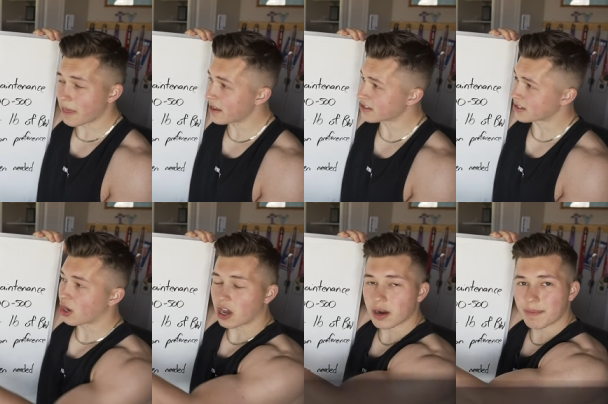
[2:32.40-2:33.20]
is you
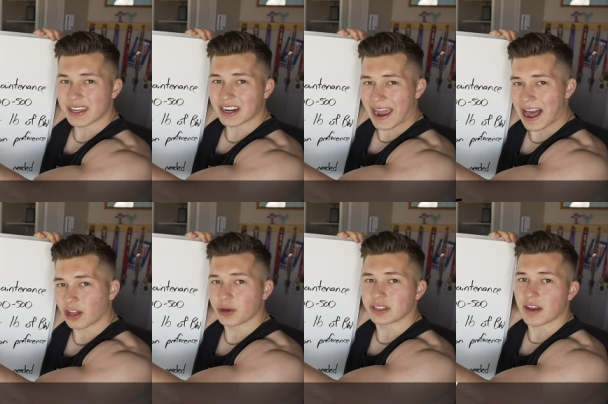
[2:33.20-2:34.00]
gotta be in a
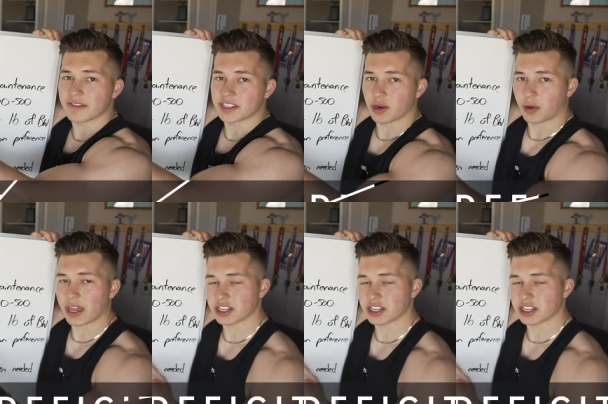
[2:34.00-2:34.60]
calorie deficit, okay?